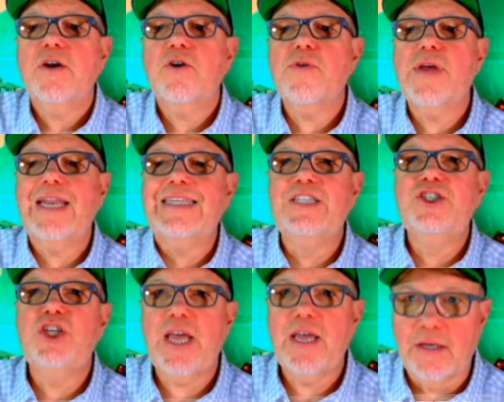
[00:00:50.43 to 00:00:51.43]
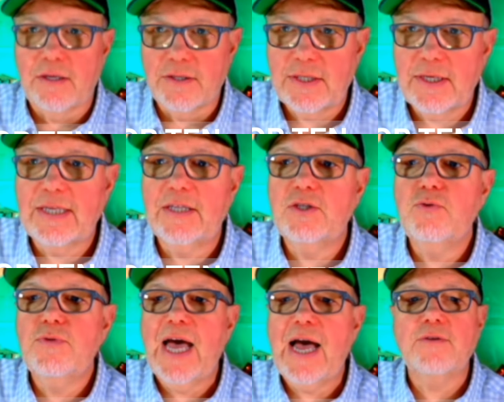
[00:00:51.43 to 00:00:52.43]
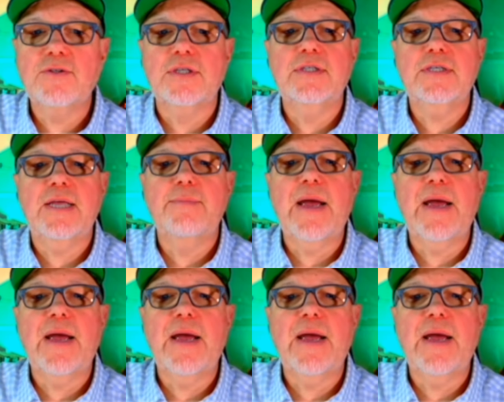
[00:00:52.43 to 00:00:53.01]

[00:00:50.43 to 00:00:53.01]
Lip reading: created jails in the 2000s,